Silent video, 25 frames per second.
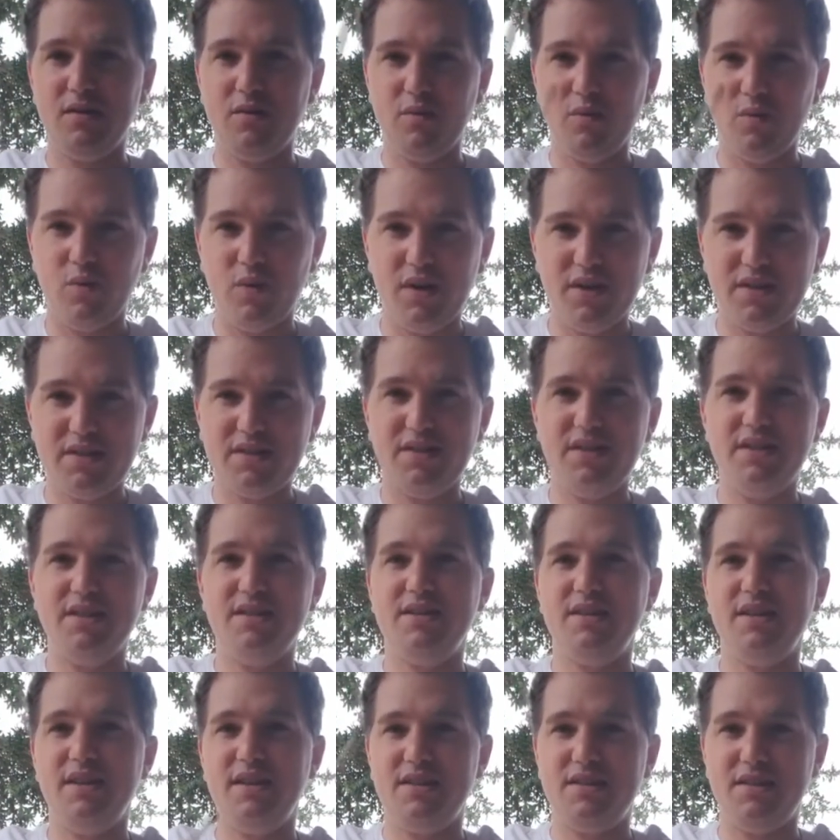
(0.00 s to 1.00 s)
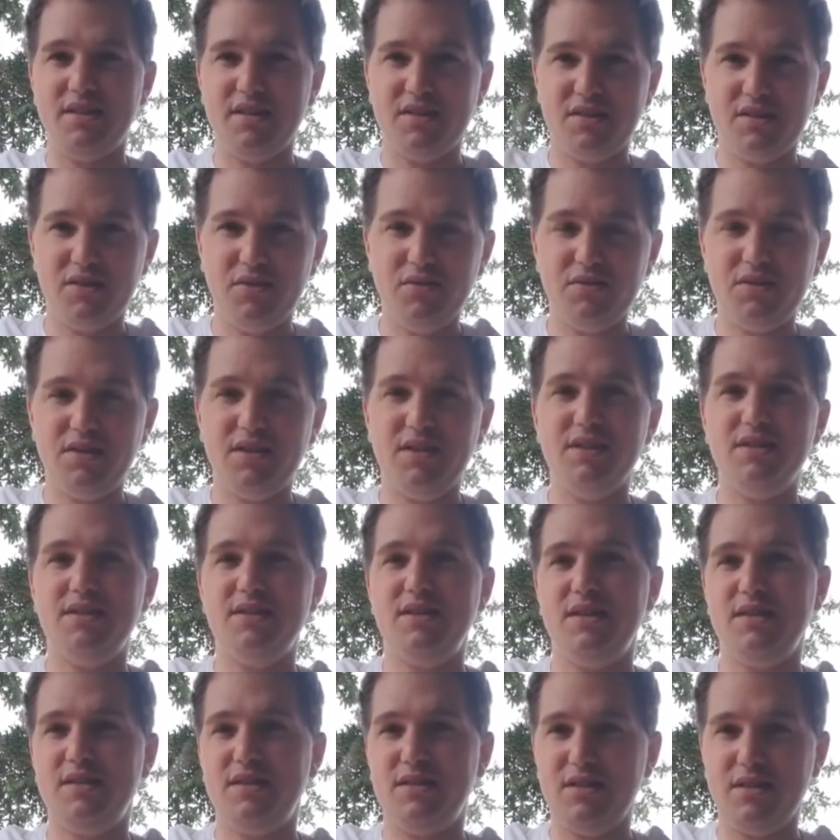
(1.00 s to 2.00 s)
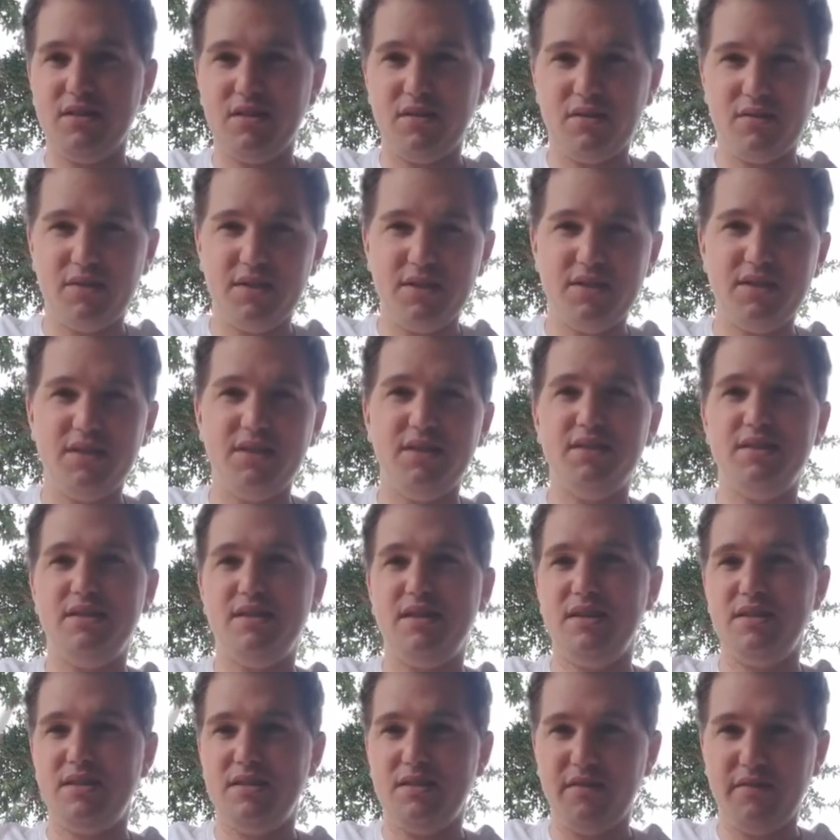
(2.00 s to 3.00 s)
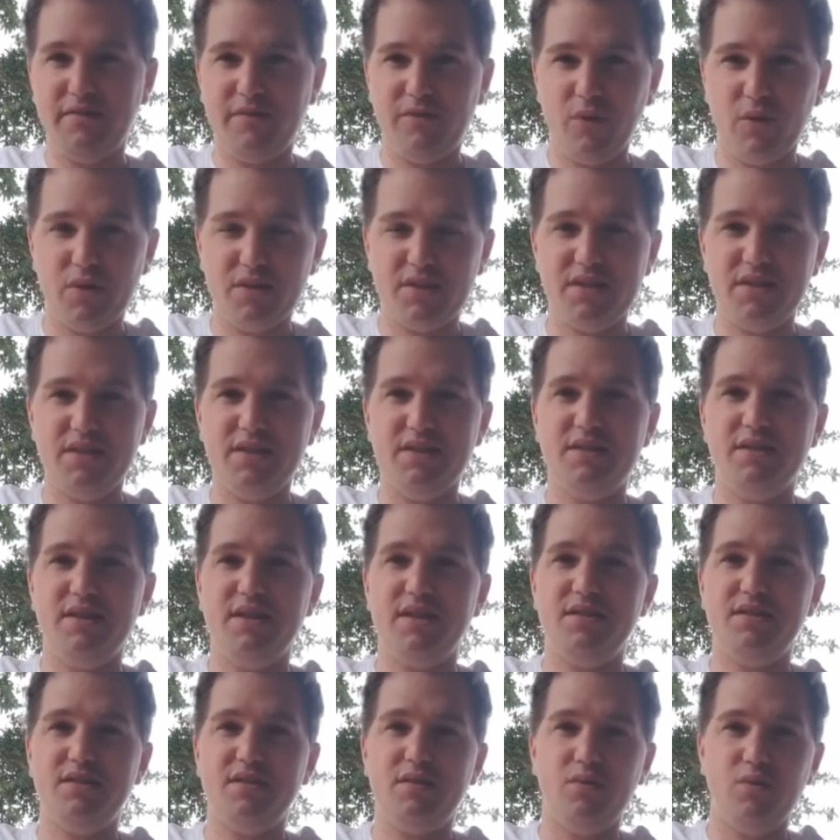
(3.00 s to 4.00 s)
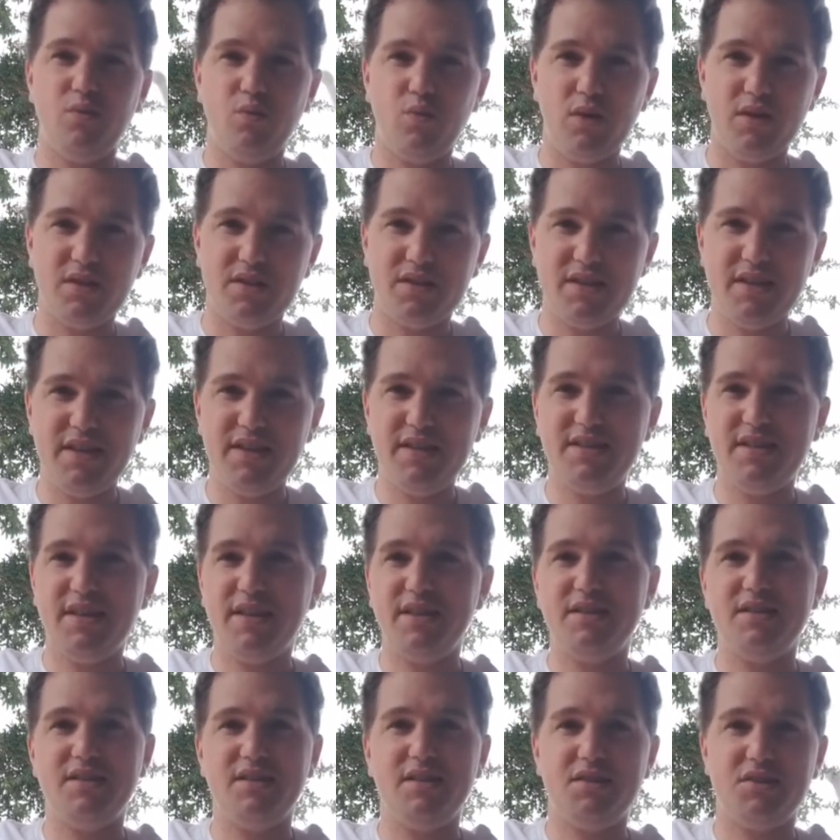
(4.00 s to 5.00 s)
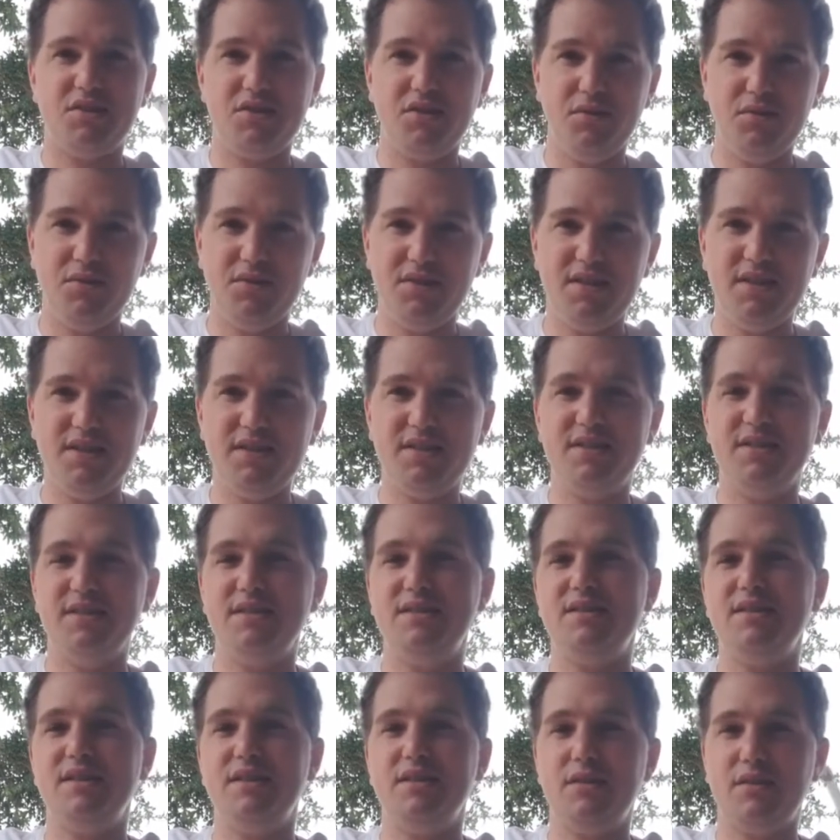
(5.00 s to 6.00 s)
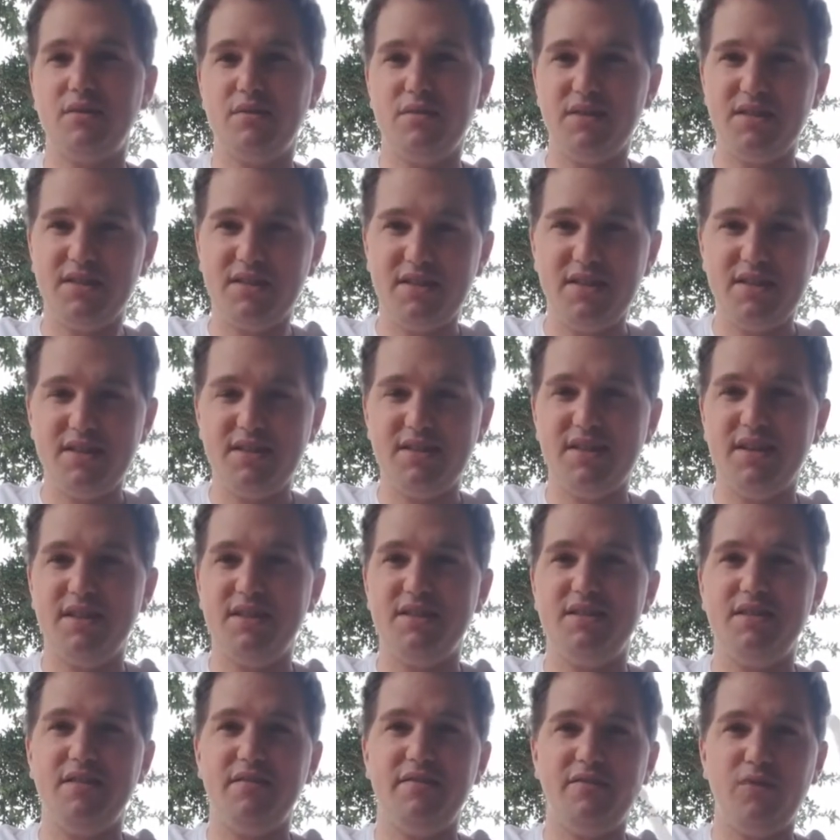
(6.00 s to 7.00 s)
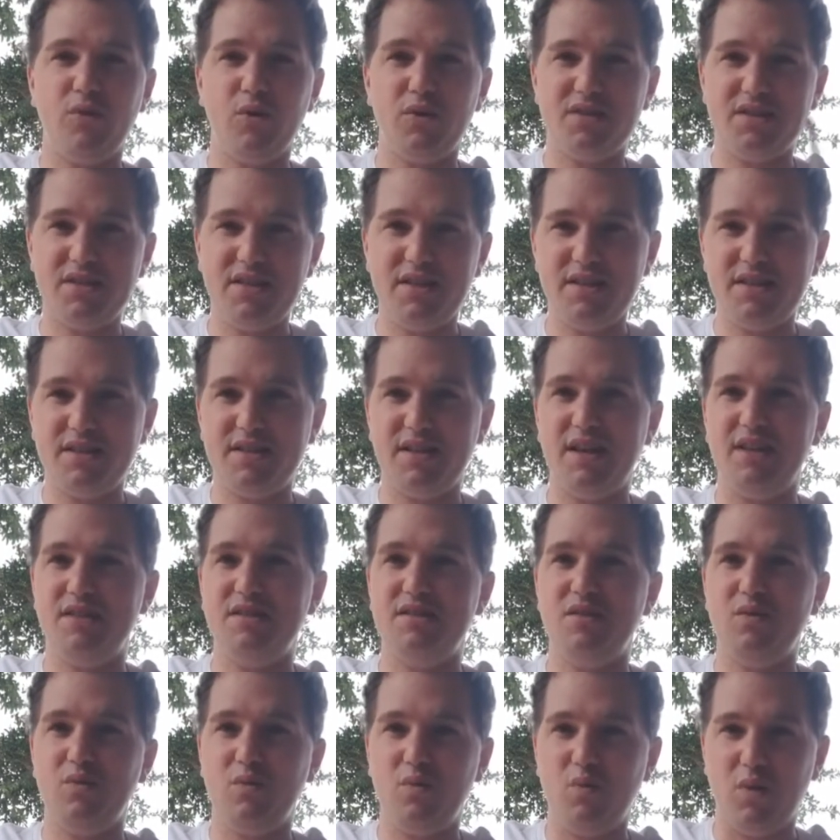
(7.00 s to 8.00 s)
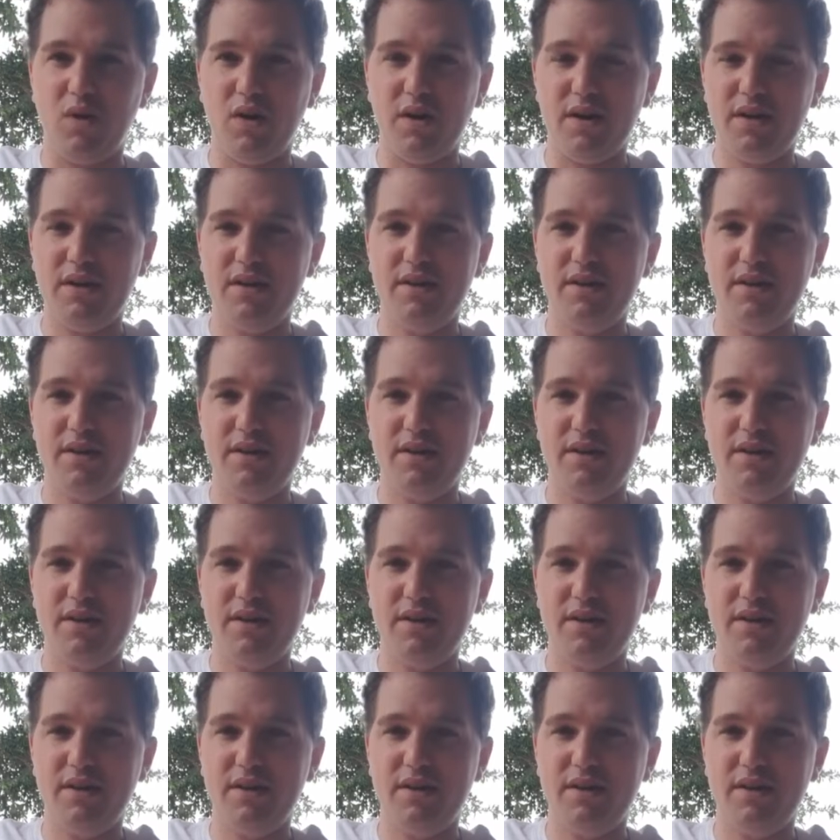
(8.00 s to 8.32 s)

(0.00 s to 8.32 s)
1 T T T, 2 T T T, 3 T T T, 4 T T T, 1 T T T, 2 T T T, 3 T T T, 4 T T T, 1.